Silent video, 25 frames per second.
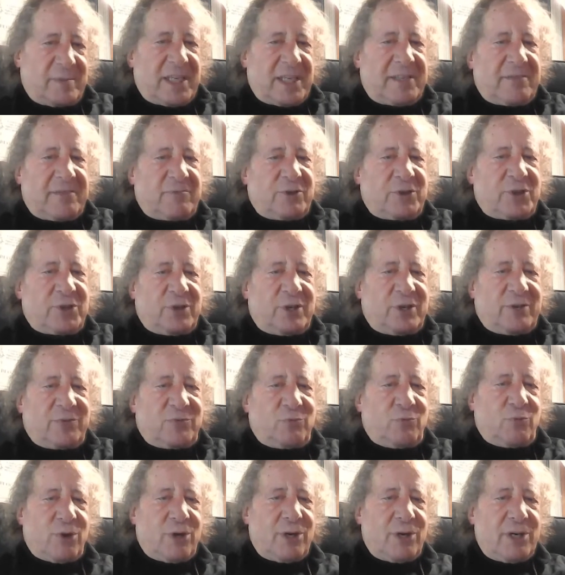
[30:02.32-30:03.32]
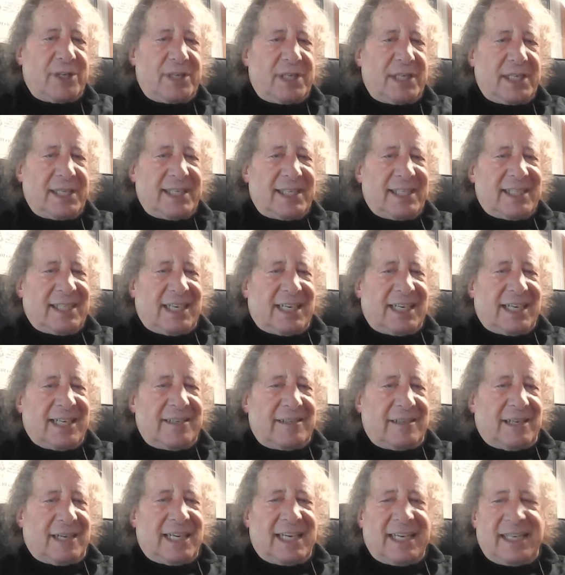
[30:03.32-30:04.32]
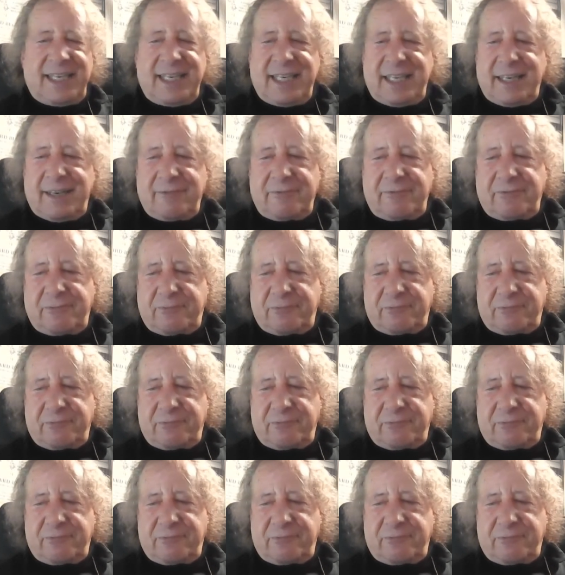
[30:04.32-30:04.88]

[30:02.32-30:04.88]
Microsoft Word, I have